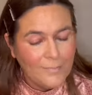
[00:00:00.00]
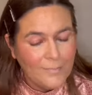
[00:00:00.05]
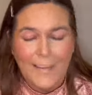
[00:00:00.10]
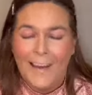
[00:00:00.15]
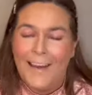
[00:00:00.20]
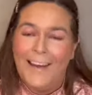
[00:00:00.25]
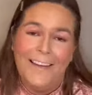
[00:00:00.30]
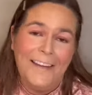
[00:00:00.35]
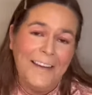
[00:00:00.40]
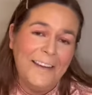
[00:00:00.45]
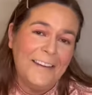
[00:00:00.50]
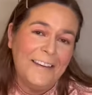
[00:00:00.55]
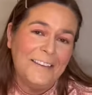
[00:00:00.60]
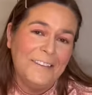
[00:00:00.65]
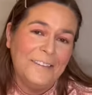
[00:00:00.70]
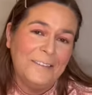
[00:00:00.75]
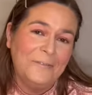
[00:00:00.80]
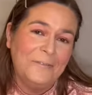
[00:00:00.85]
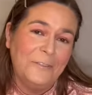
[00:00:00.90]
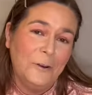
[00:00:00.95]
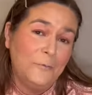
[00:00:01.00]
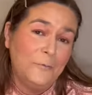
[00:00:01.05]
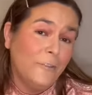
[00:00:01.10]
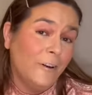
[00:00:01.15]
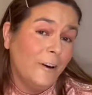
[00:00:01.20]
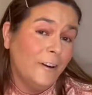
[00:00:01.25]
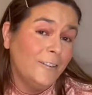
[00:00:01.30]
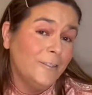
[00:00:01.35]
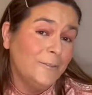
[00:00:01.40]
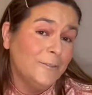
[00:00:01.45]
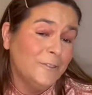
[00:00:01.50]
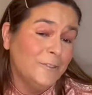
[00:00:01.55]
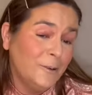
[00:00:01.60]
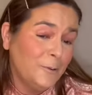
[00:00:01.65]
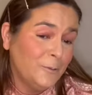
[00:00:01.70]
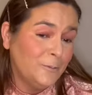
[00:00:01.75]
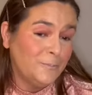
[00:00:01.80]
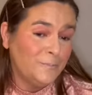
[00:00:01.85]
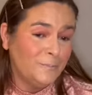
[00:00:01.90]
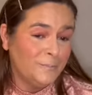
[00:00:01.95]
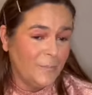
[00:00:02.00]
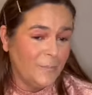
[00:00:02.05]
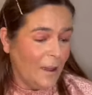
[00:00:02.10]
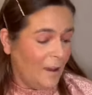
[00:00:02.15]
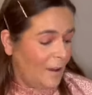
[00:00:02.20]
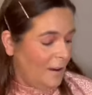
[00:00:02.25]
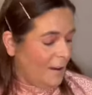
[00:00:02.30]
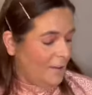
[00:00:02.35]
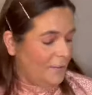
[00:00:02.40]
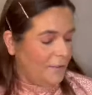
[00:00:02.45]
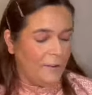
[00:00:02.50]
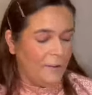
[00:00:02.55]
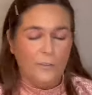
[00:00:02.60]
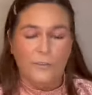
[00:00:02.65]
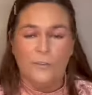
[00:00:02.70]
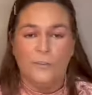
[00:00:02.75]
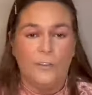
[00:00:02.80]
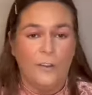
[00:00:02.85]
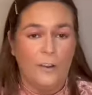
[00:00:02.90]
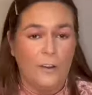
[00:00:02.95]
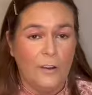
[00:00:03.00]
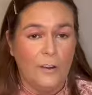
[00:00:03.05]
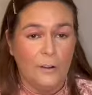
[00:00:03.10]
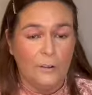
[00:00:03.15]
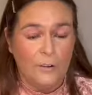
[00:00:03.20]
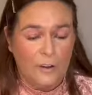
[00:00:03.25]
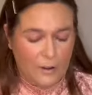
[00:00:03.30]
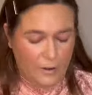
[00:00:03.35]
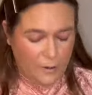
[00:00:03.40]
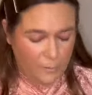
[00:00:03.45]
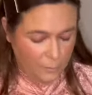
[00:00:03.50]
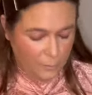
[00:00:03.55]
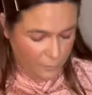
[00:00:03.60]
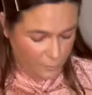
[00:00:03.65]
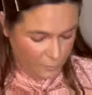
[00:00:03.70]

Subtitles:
I like it so far. So yeah, let's just continue.